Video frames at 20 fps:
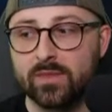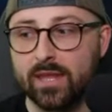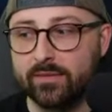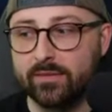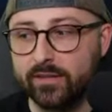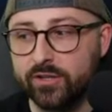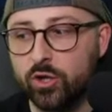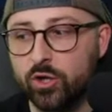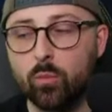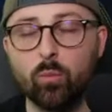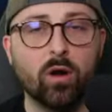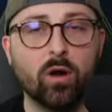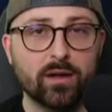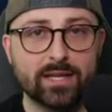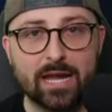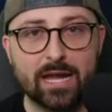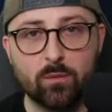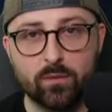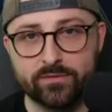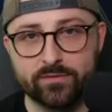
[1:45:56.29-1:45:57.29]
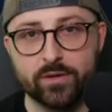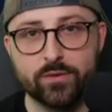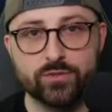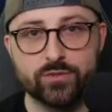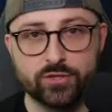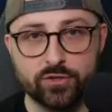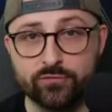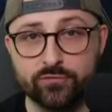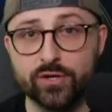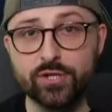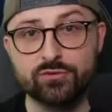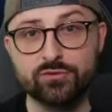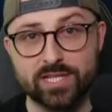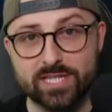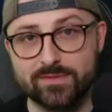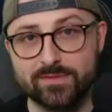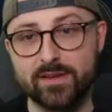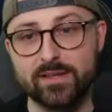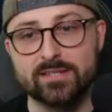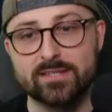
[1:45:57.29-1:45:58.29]
and then you can work out with those 2 free
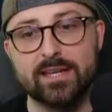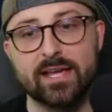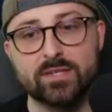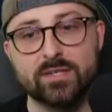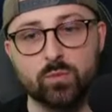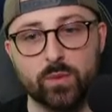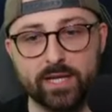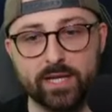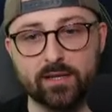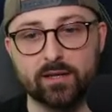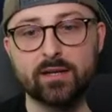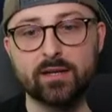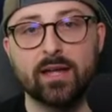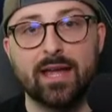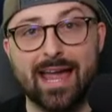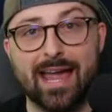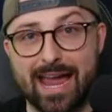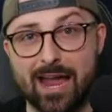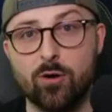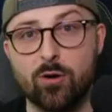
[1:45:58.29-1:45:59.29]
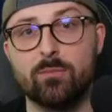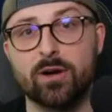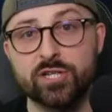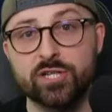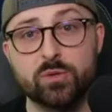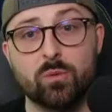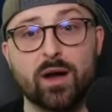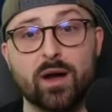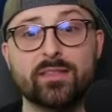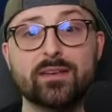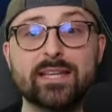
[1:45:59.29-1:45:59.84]
transfers next week how much you